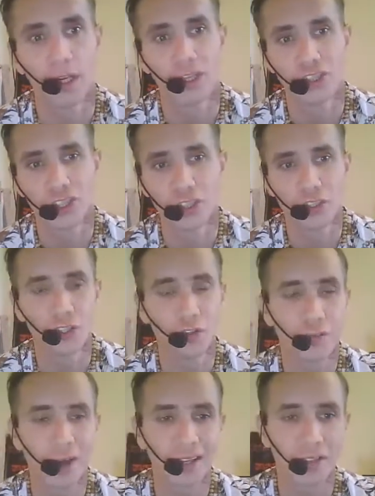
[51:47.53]
Since
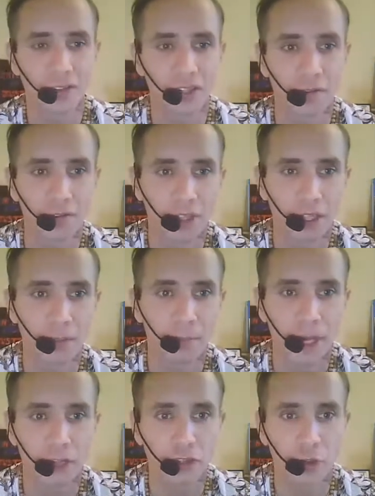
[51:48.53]
2017,
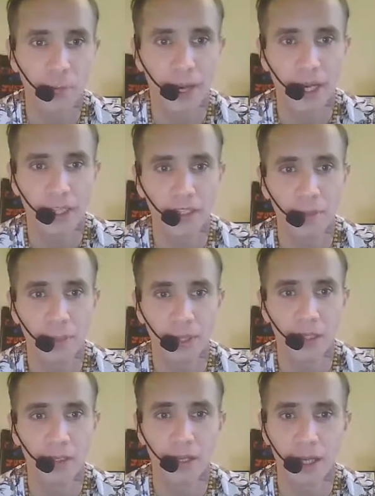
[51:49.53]
metro mayors have been